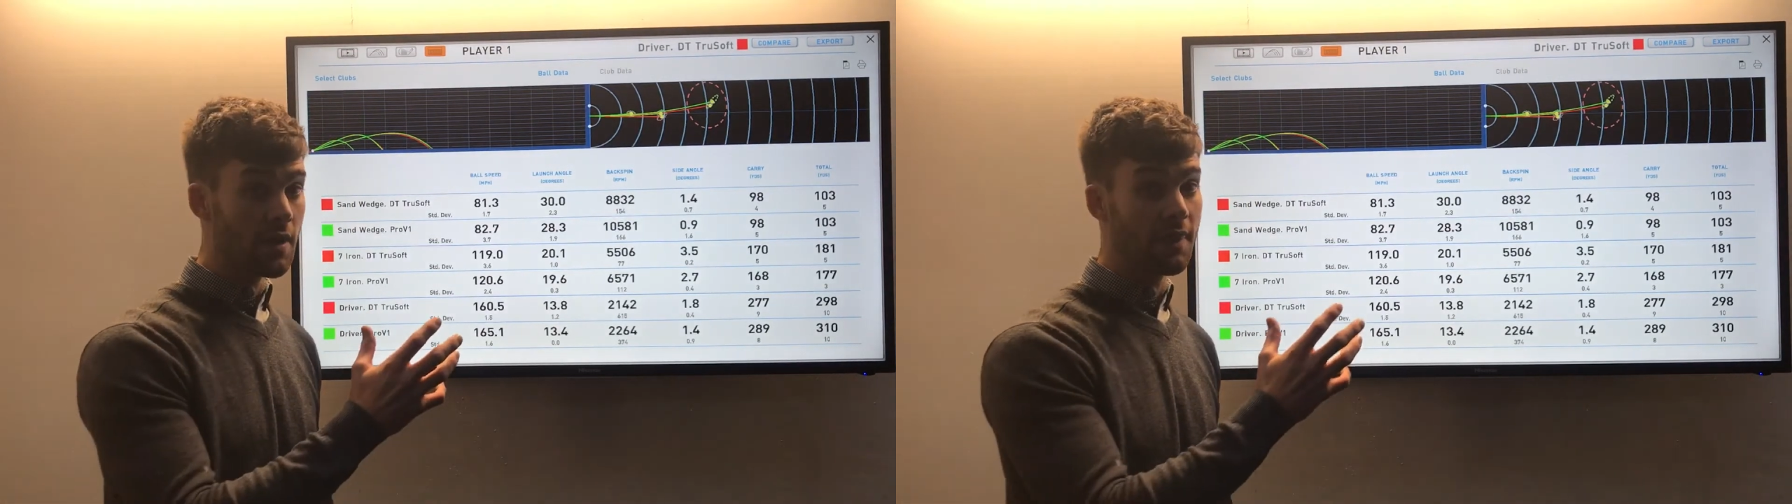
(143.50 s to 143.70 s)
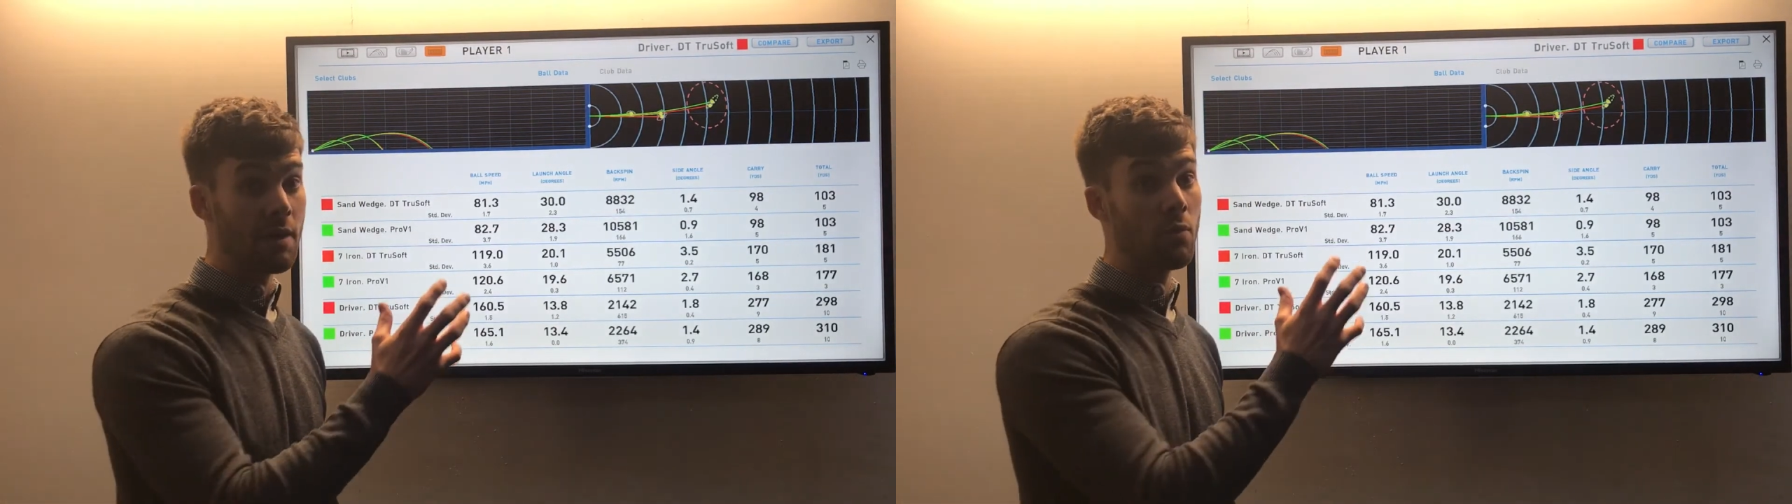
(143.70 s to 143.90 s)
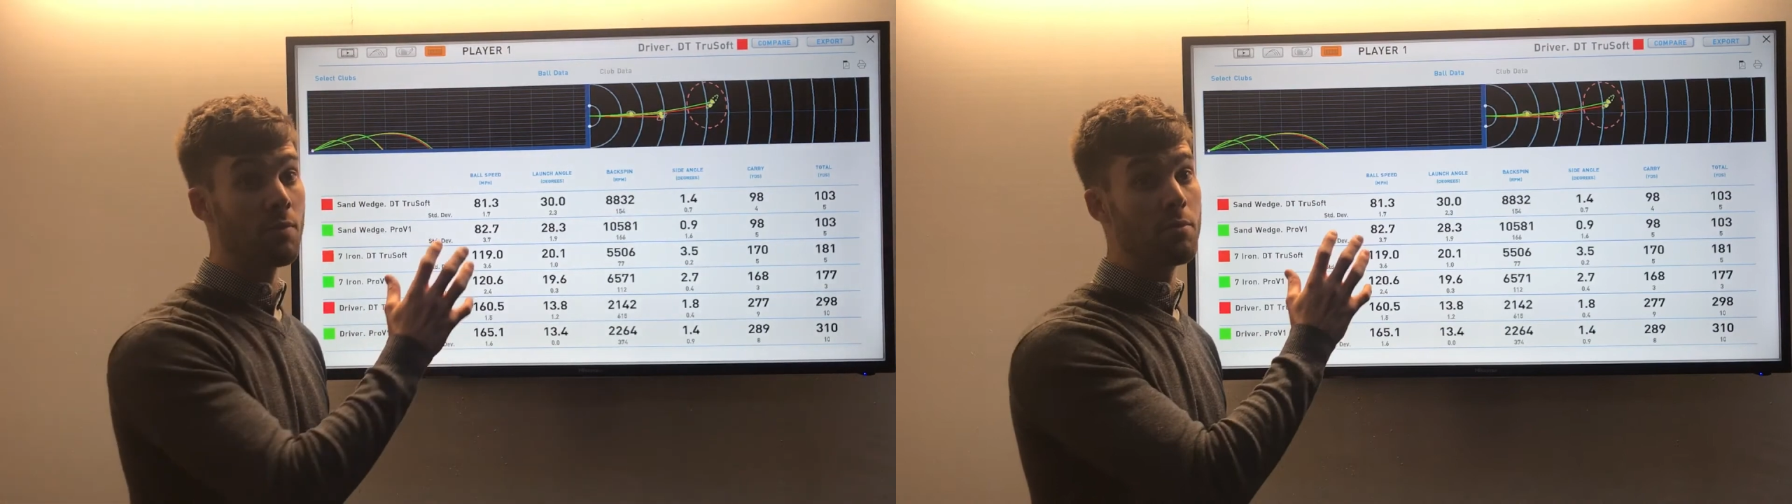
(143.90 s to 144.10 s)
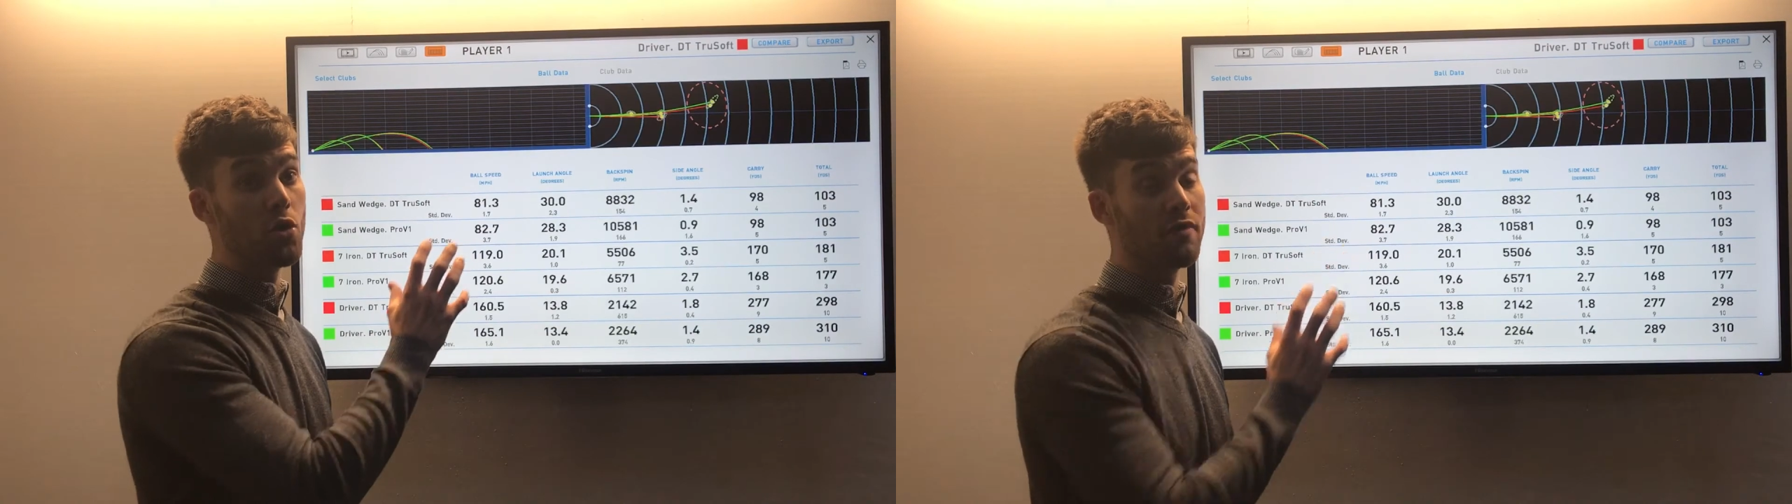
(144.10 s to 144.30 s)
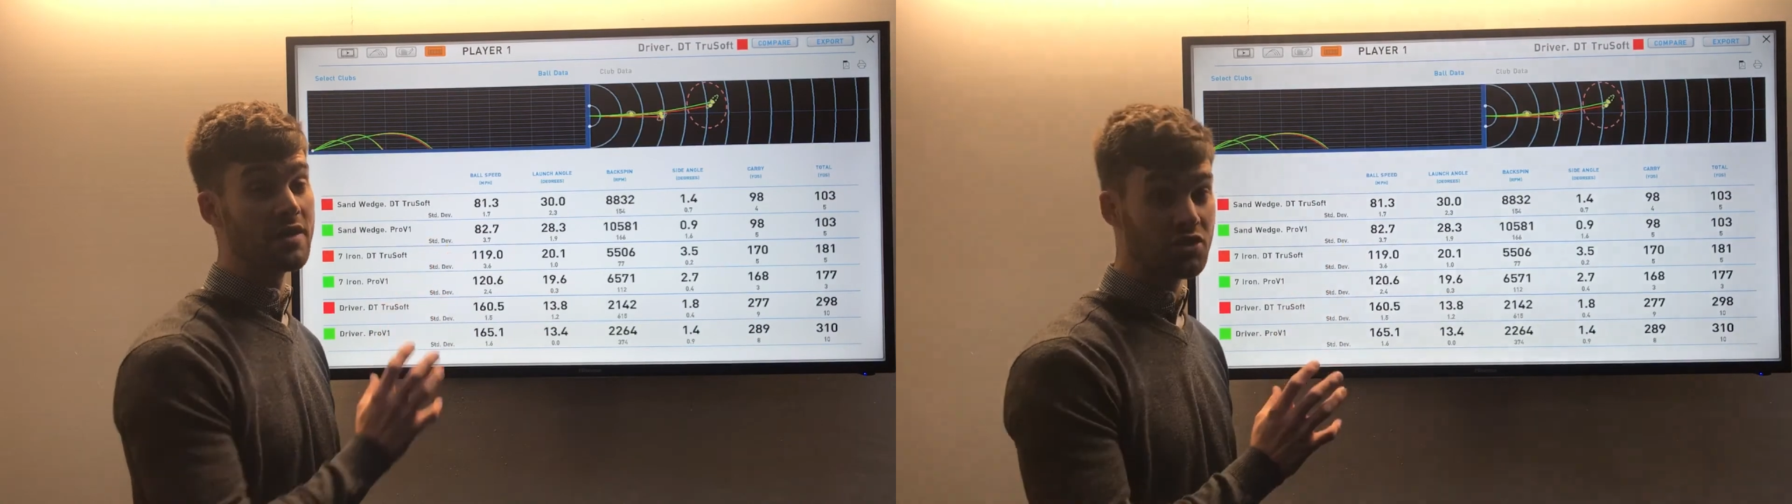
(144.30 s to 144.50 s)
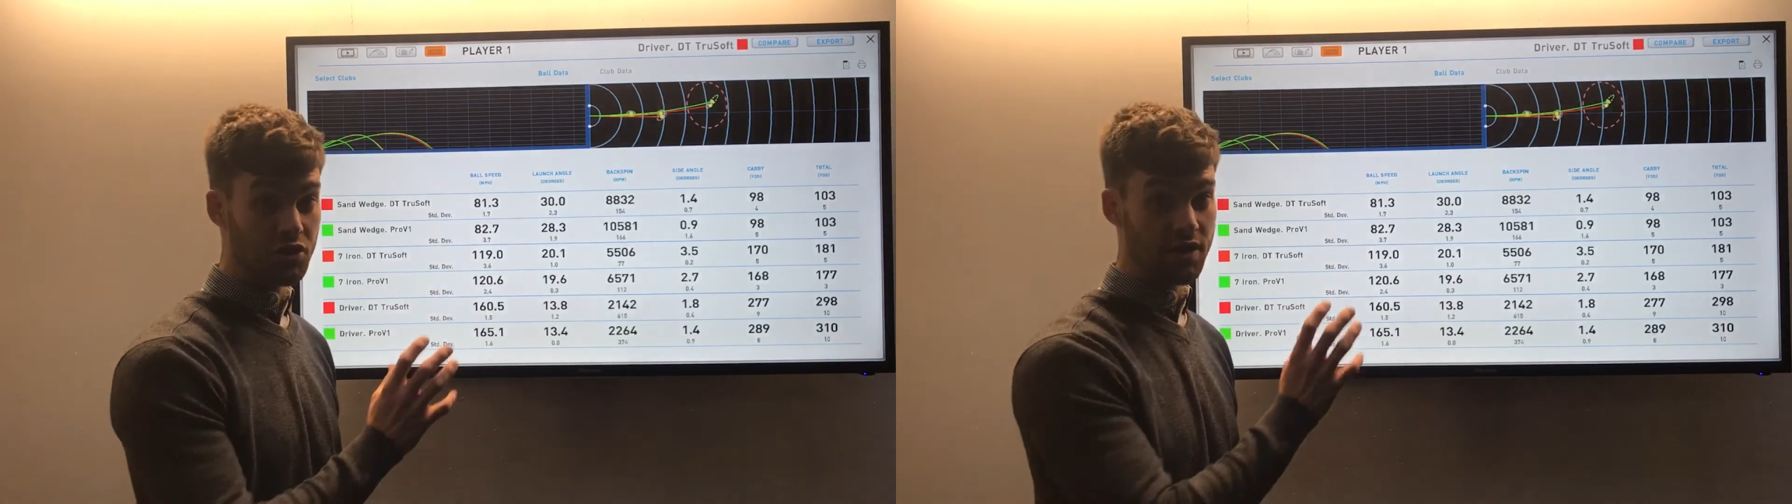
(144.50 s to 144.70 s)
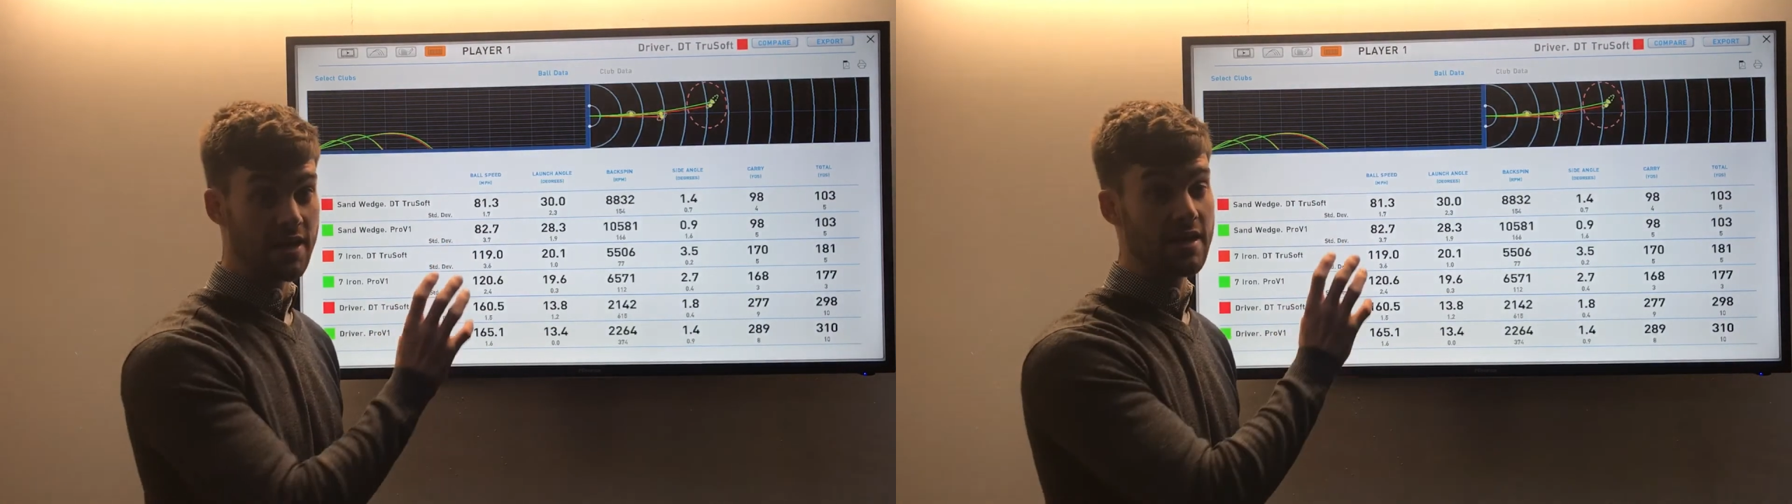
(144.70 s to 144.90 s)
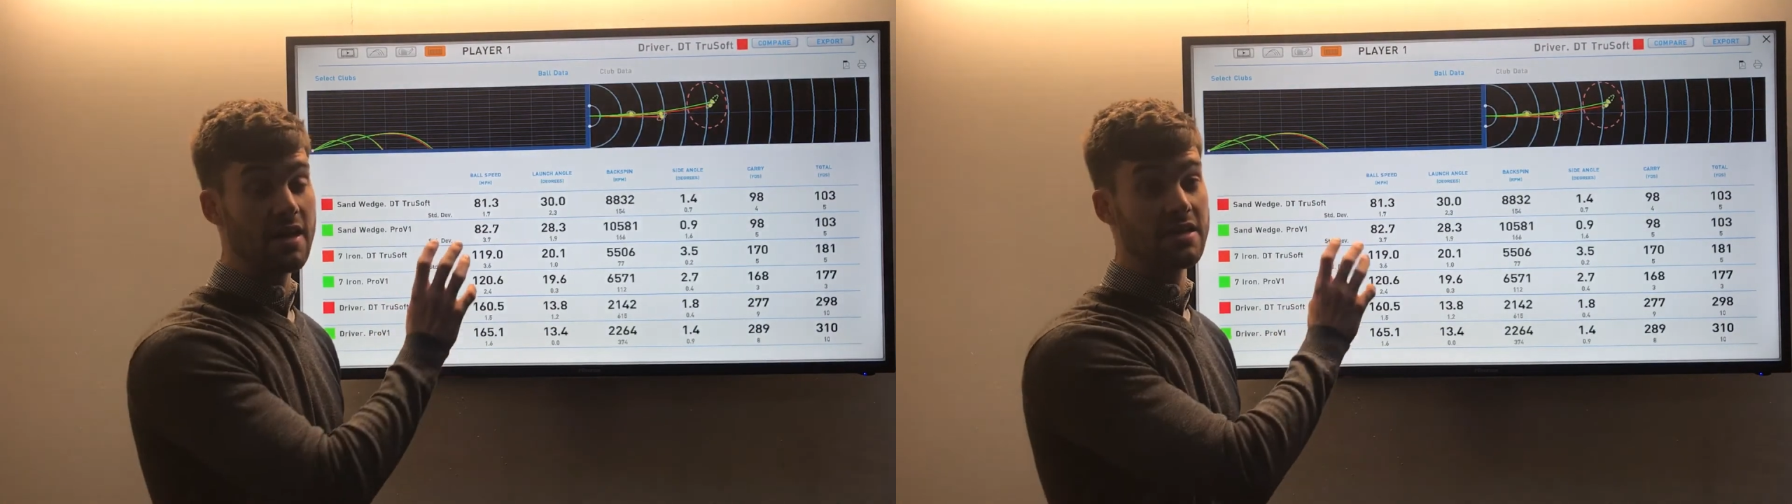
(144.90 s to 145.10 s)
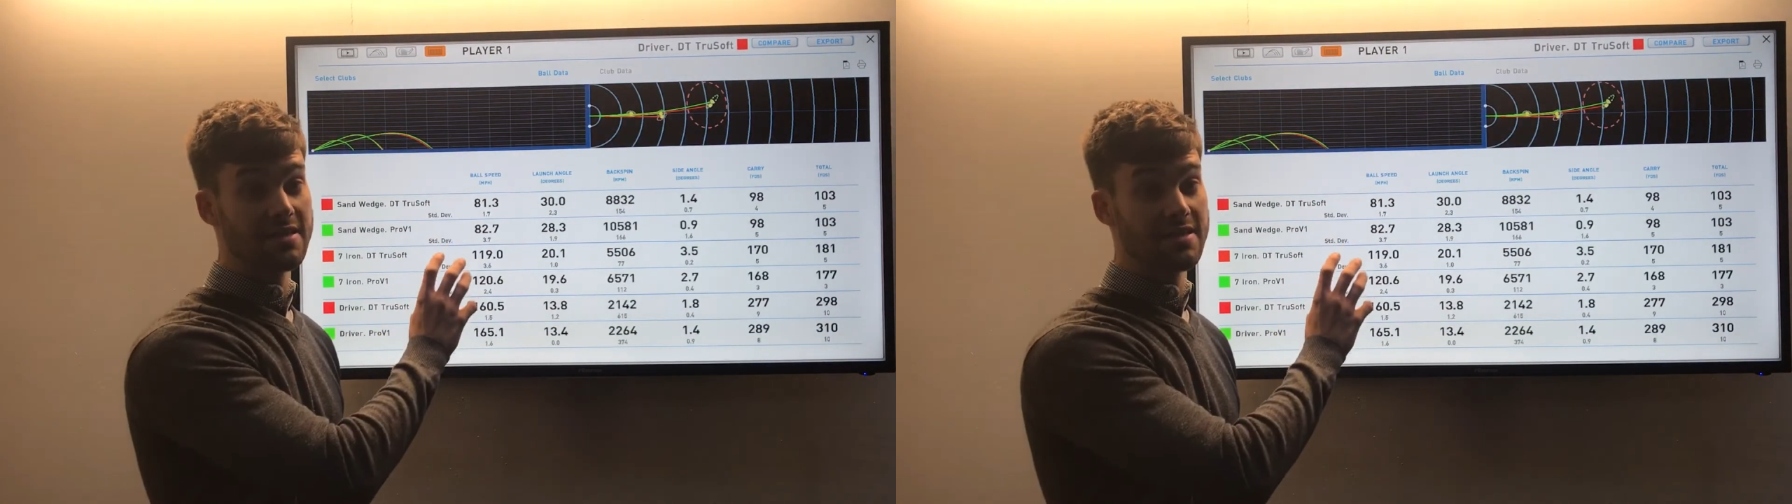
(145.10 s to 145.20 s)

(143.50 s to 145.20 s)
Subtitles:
Then when we move into the